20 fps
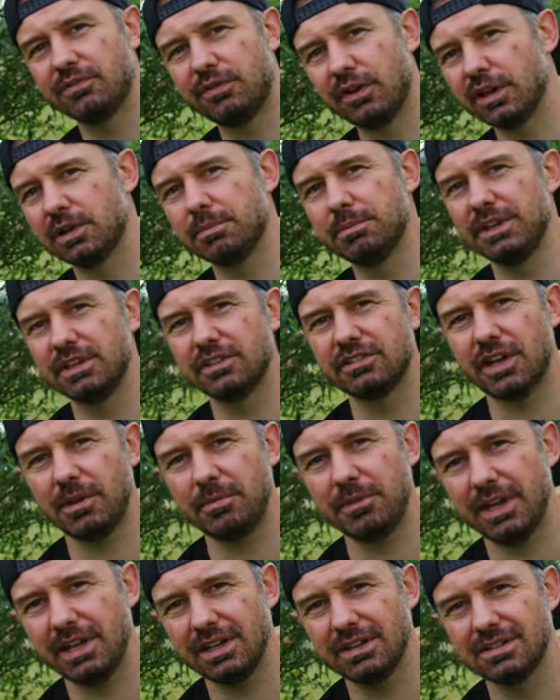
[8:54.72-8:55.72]
follow me or
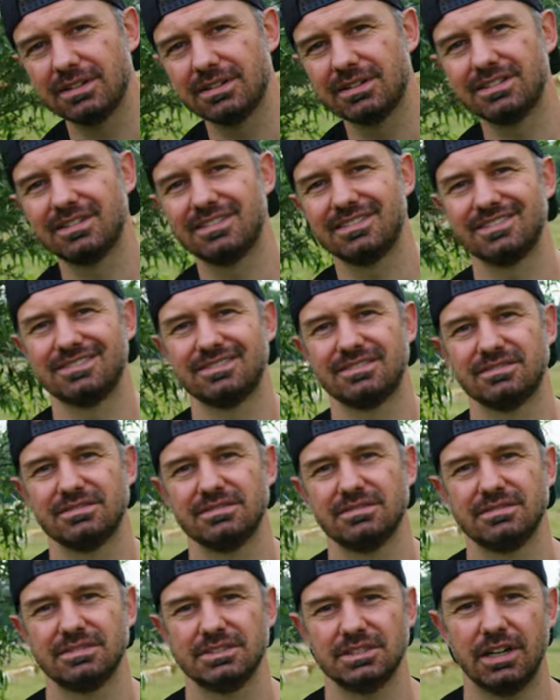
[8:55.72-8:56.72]
something?
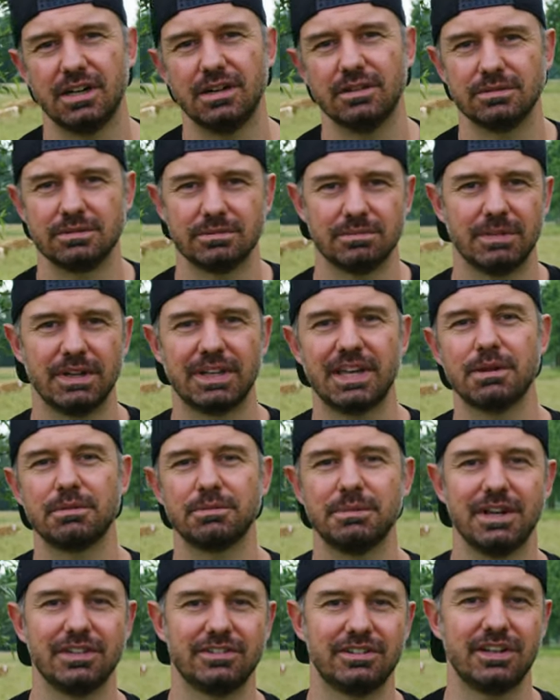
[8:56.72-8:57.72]
Oh, my
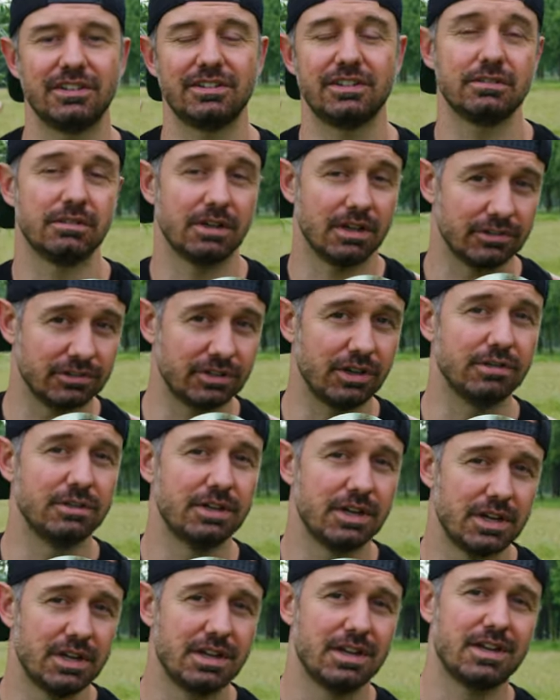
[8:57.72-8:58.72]
cameraman says, well, so
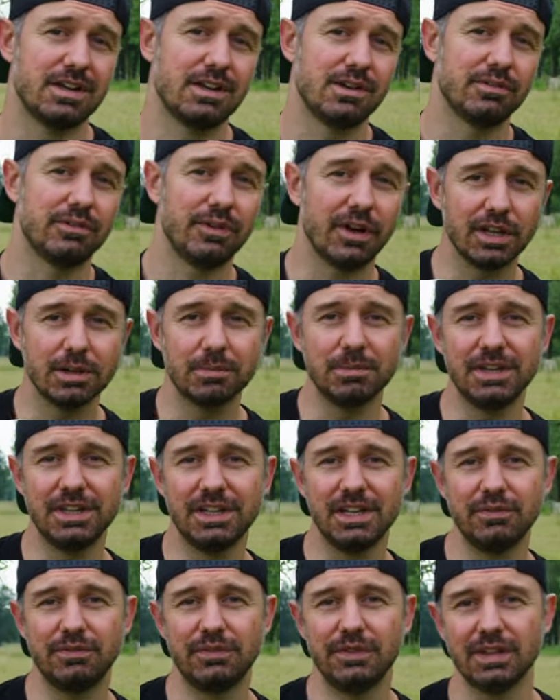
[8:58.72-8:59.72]
follow me
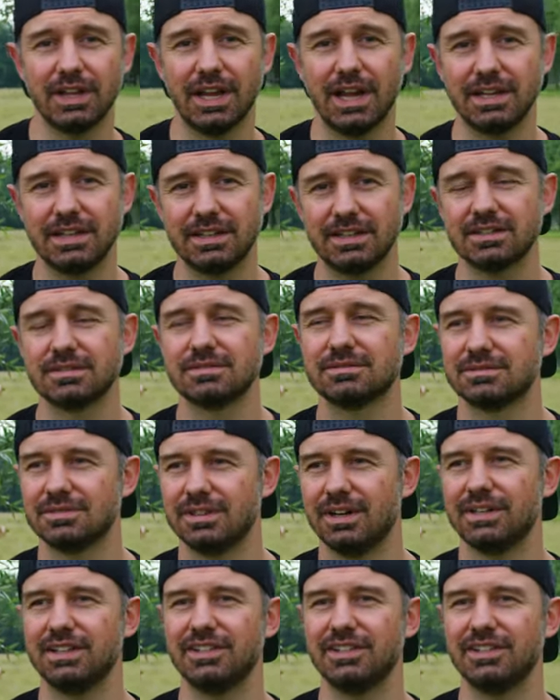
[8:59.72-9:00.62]
if you like. Oh,